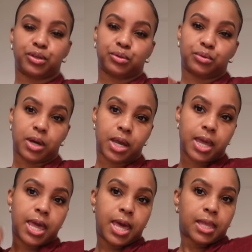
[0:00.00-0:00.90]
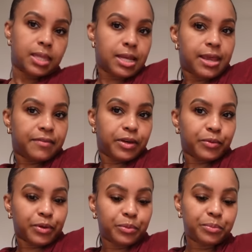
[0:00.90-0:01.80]
to the living
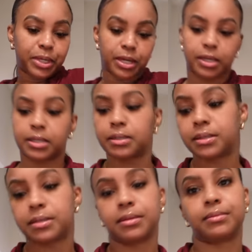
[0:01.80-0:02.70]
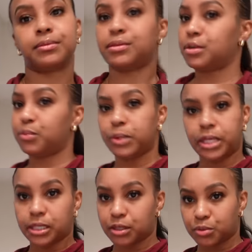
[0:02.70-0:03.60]
room because we
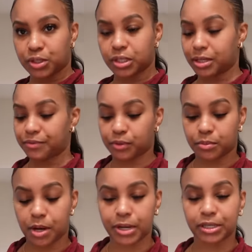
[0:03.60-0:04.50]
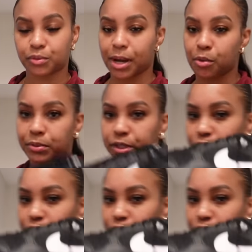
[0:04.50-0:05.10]
need to switch to the living room. Okay, so I opened the